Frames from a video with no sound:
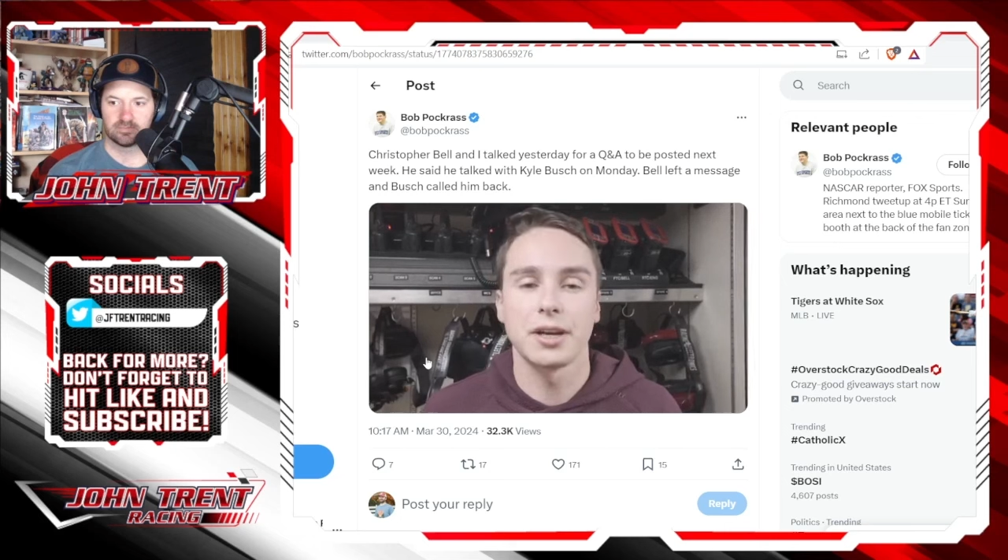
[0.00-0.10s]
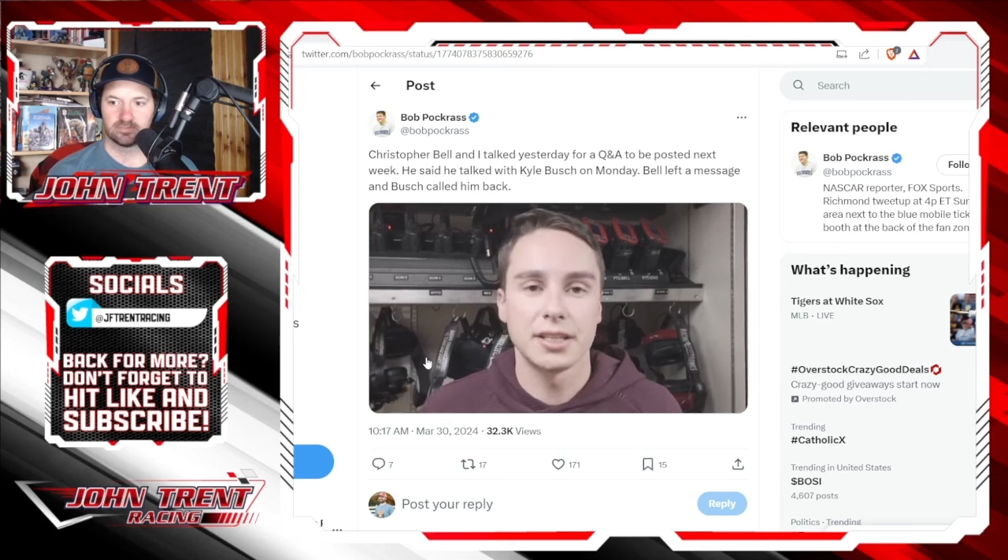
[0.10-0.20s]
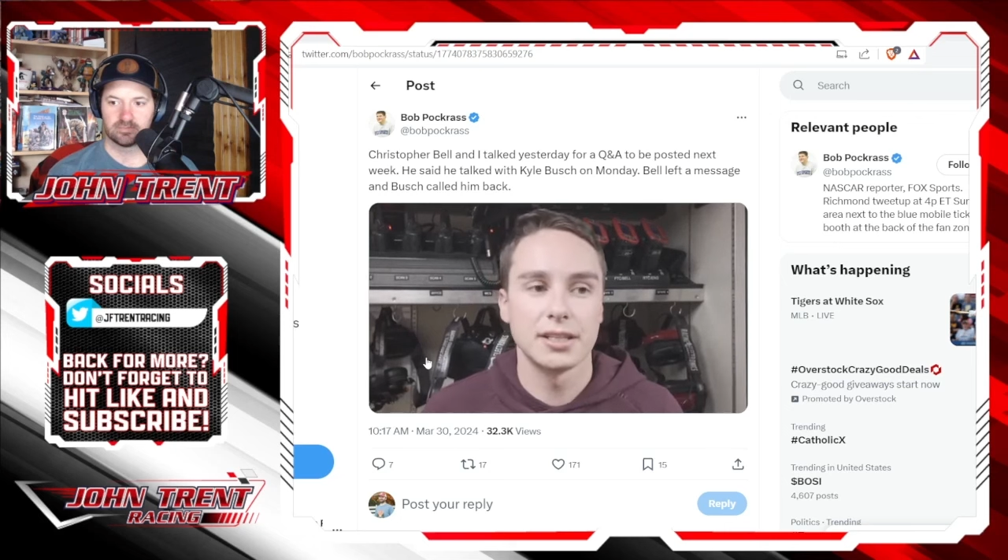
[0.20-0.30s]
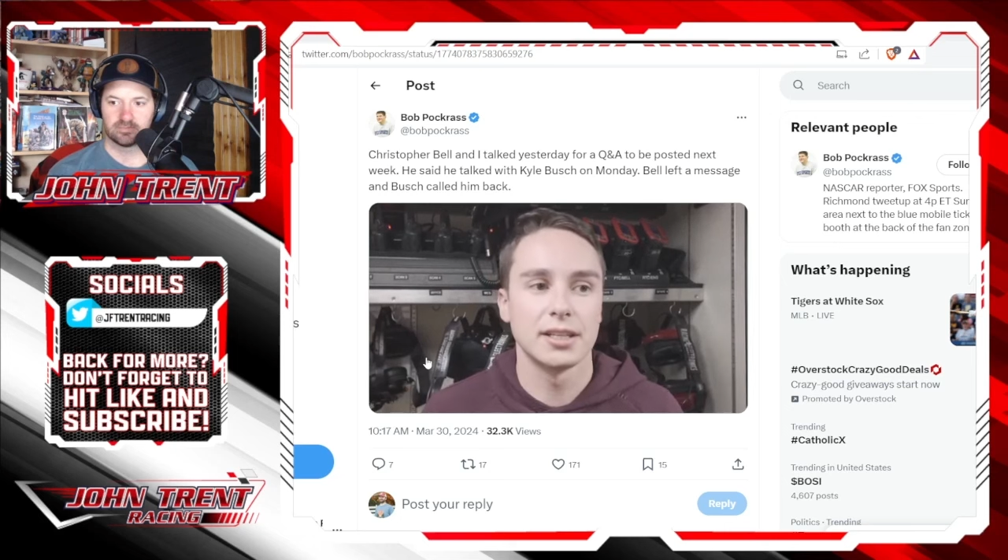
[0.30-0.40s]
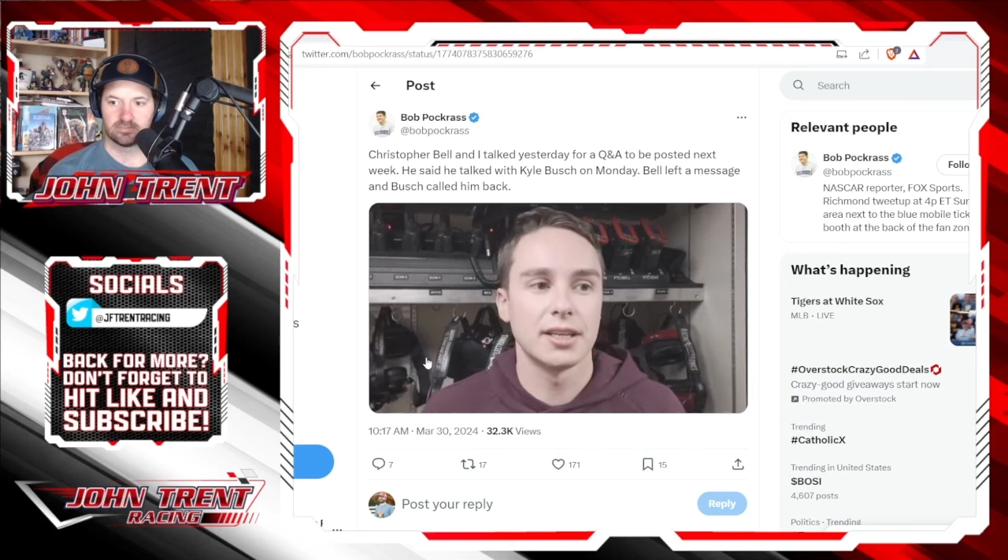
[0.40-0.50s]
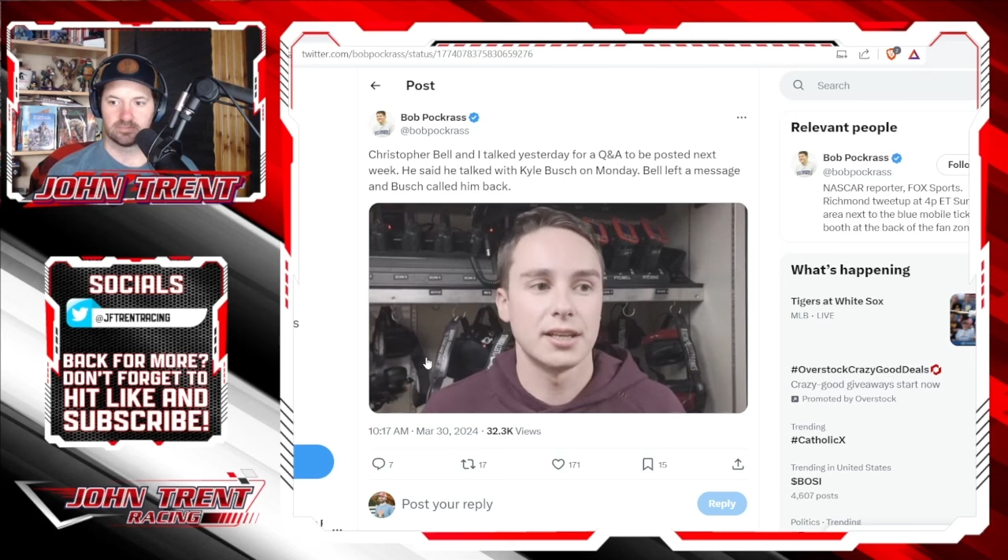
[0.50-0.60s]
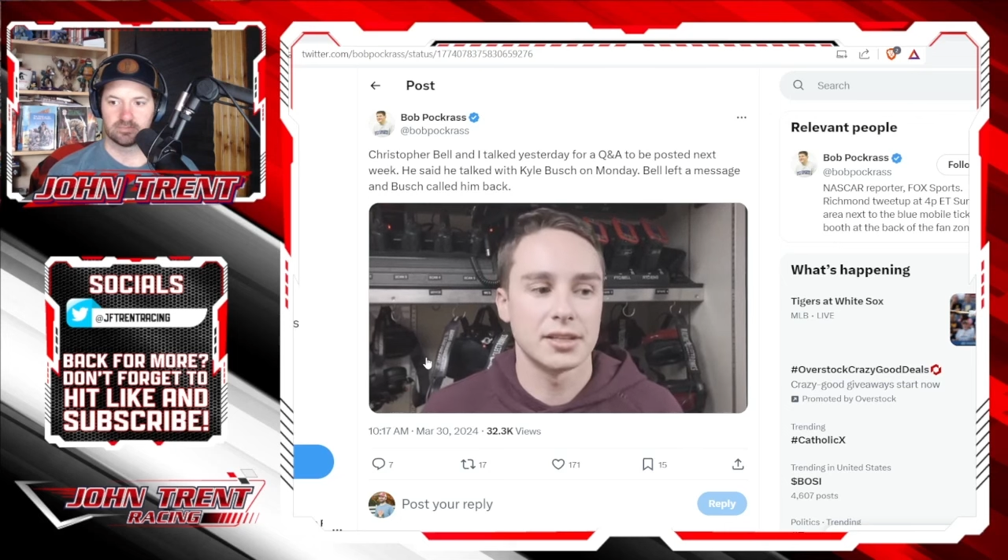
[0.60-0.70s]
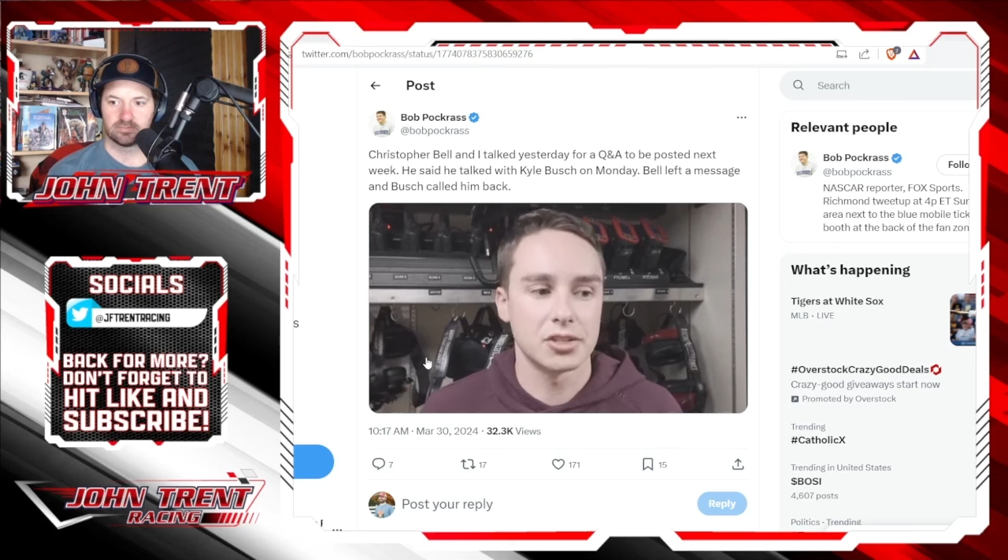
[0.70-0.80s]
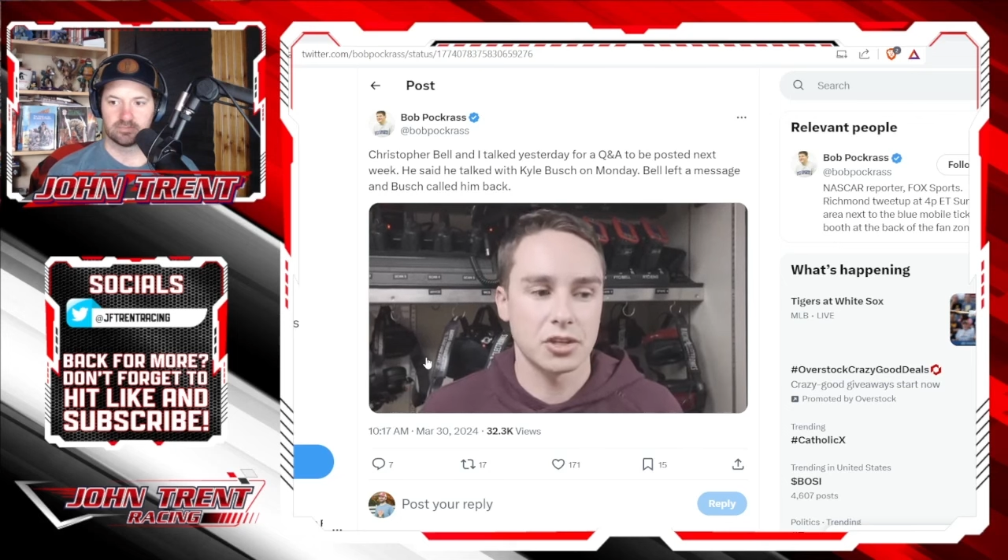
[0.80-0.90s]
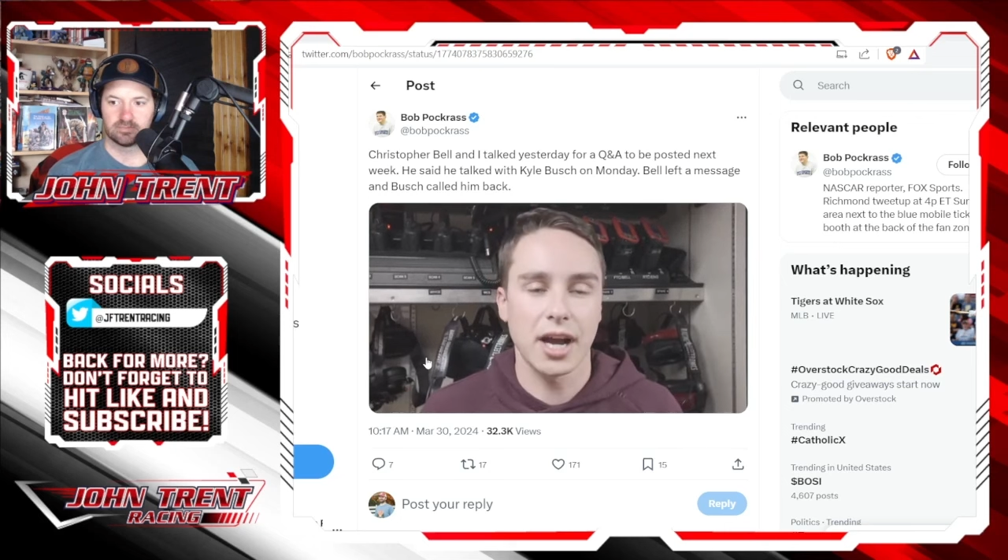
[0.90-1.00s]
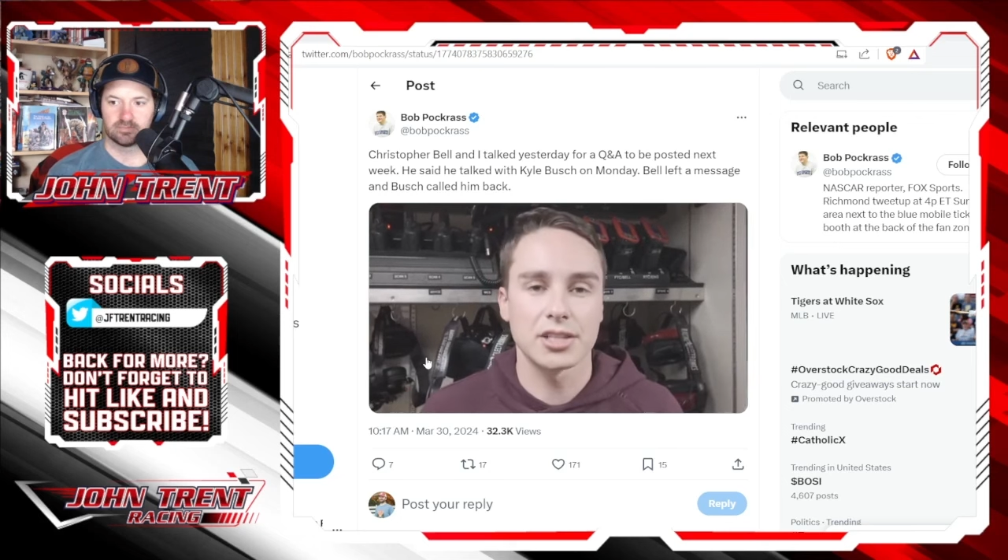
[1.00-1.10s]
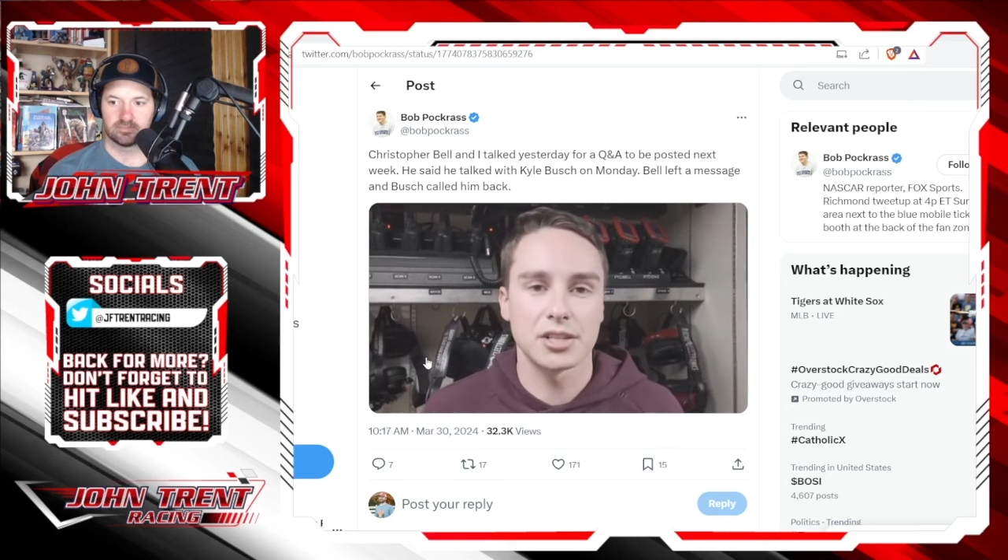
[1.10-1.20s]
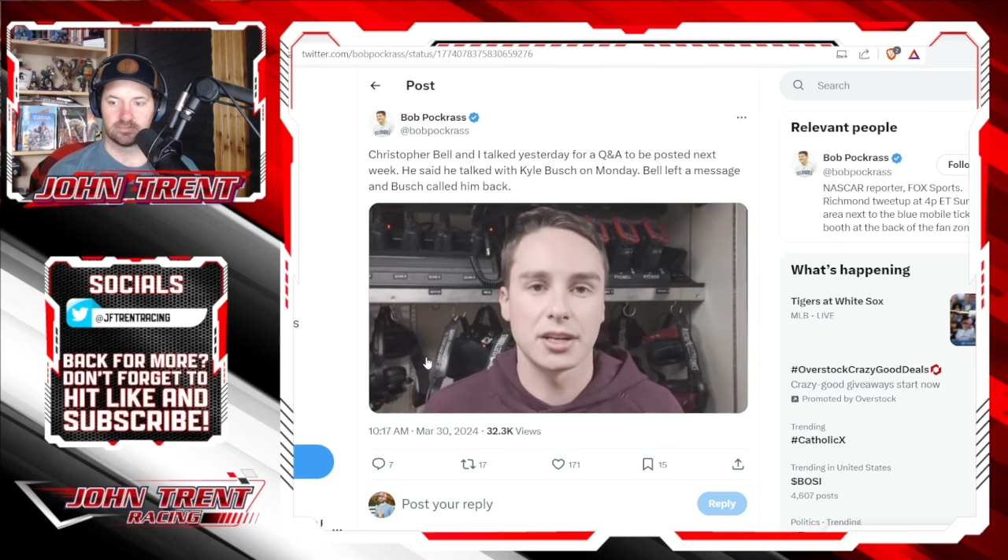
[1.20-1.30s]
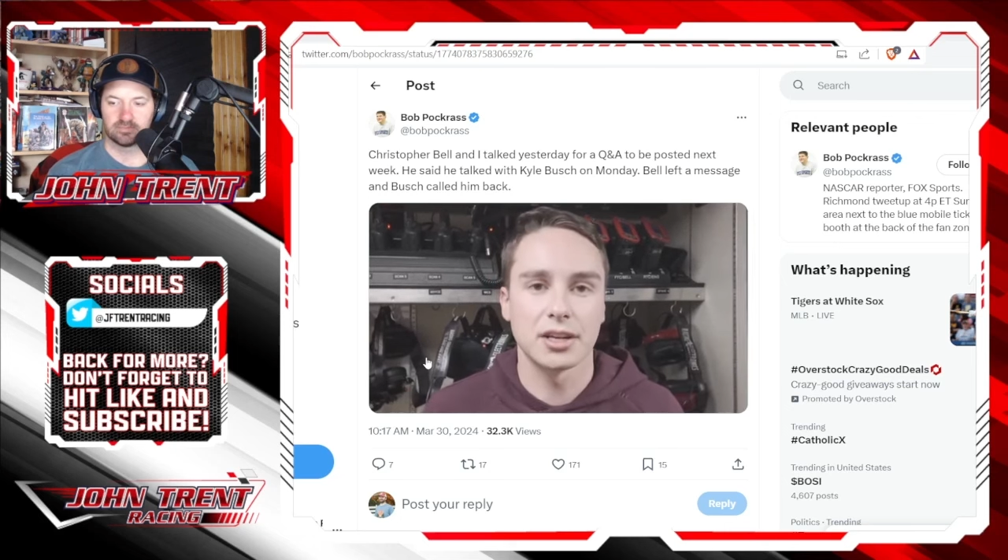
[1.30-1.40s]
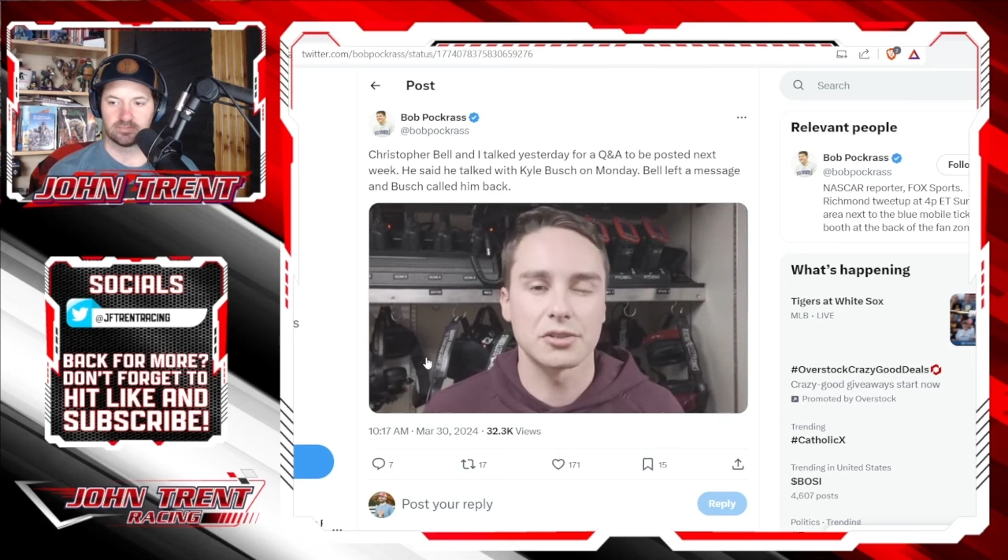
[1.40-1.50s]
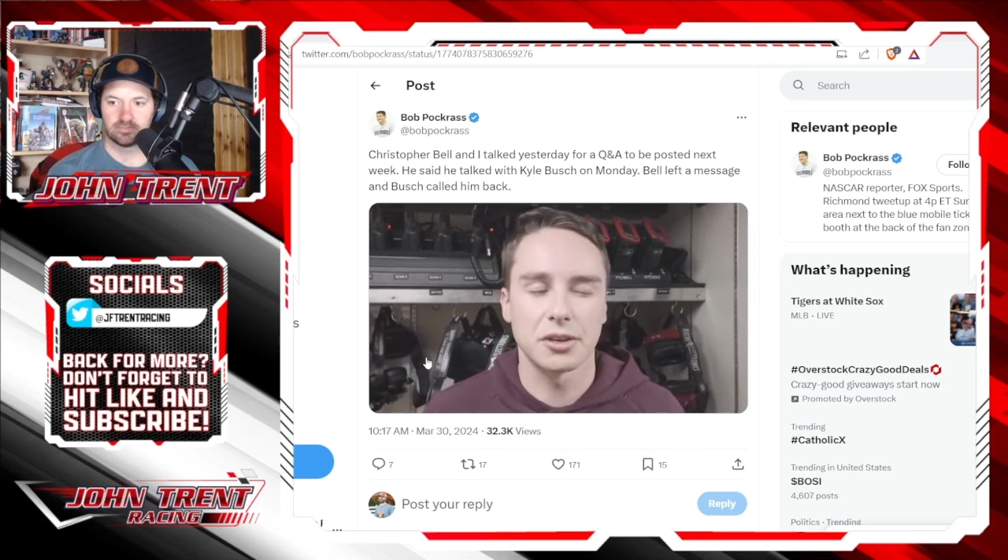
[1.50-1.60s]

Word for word: So I didn't get the scratch in there,